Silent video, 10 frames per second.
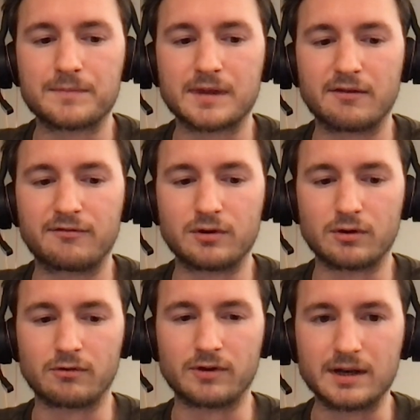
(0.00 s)
if
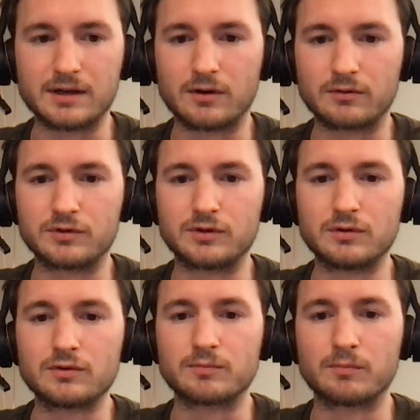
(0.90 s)
you're really going to
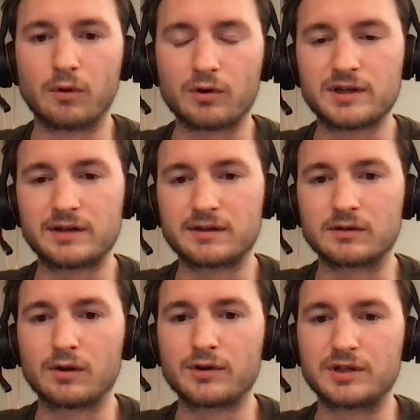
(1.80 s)
use blockchain
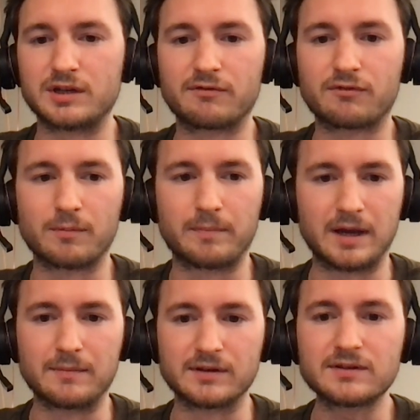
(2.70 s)
technology for
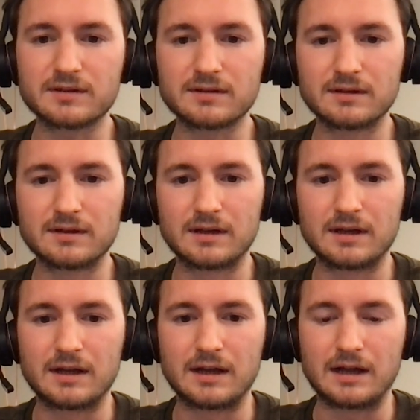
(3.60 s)
payments,
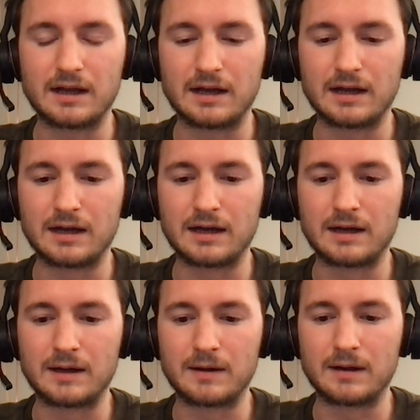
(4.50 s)

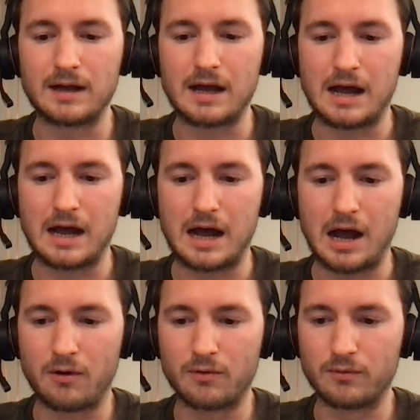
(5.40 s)
uh,
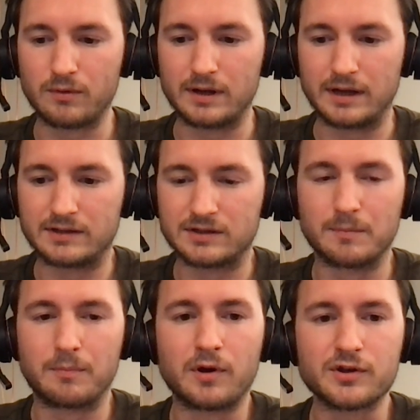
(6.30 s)
how it's
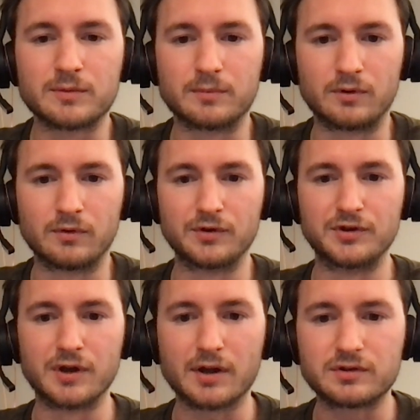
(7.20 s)
impossible
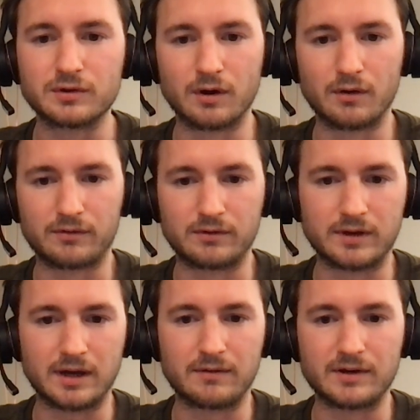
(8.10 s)
not to go through
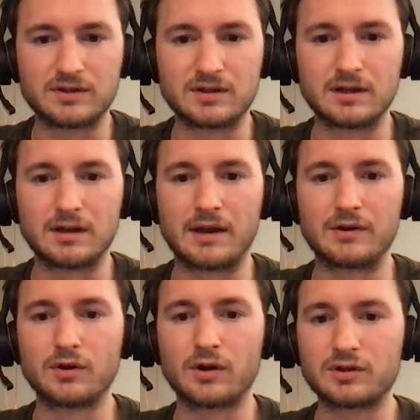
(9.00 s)
KYC
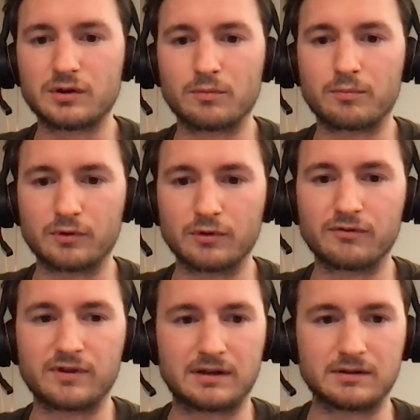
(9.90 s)
and not to
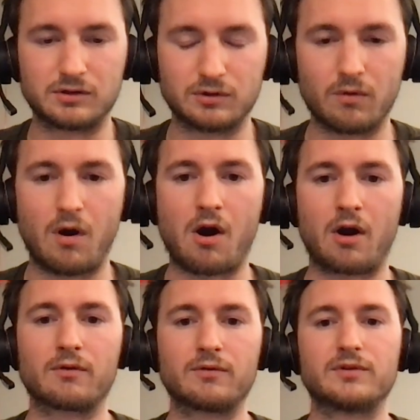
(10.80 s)
prove that you
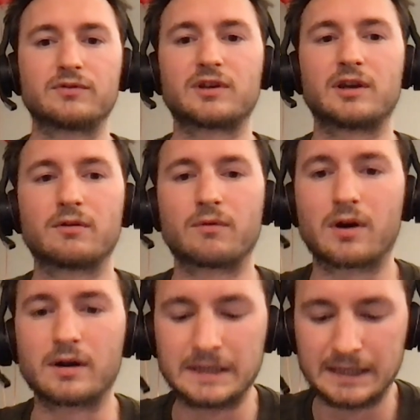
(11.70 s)
are who you say you are.